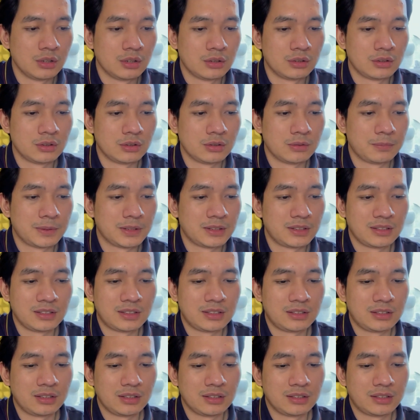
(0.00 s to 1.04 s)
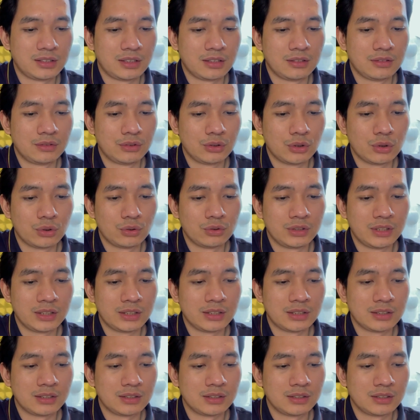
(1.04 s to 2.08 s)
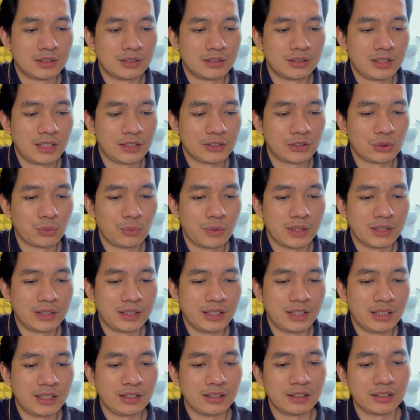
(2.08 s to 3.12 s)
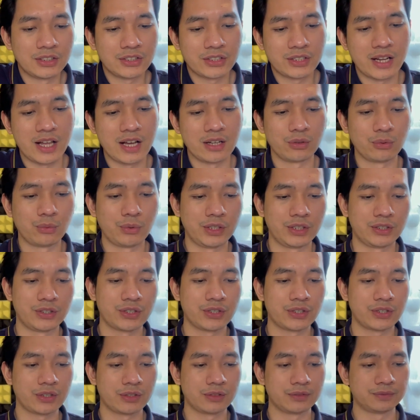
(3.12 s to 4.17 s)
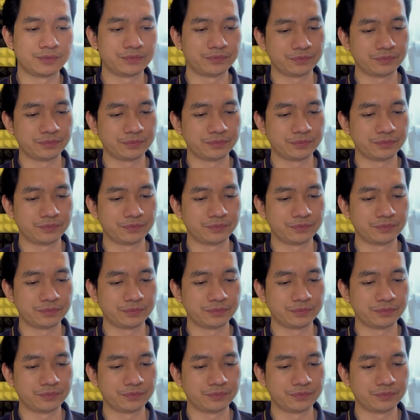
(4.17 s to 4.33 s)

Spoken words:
So, but I still said no. Then next one, English language.